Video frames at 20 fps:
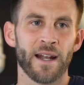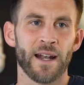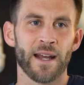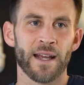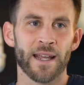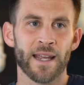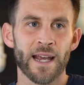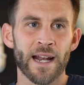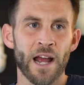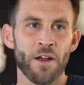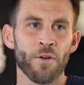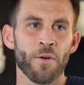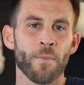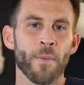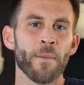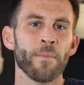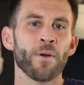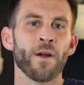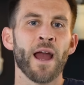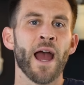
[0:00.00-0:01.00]
And again, I
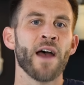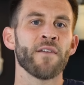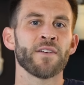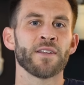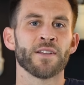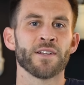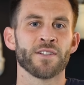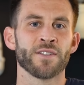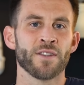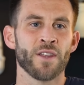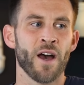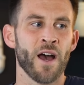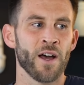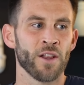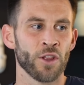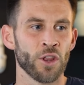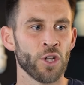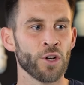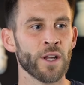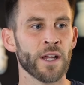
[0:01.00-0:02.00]
remember having this
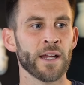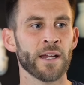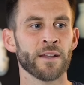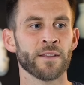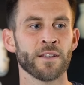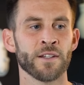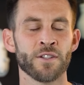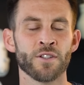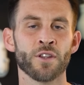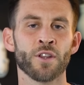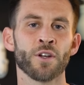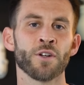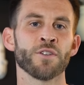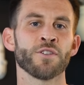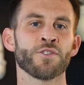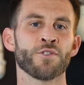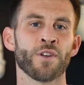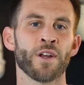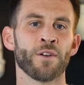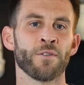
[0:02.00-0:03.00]
thought, looking at this
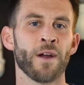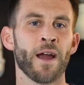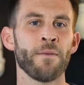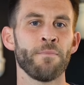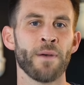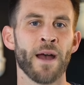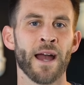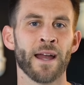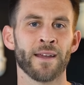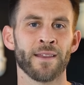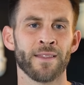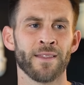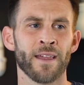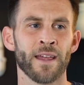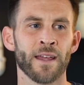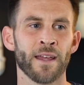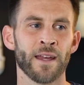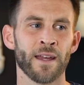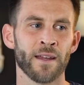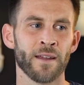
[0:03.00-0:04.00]
third string right back and
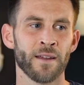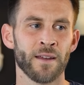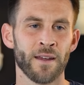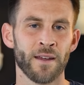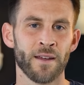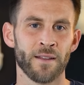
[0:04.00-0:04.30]
thinking,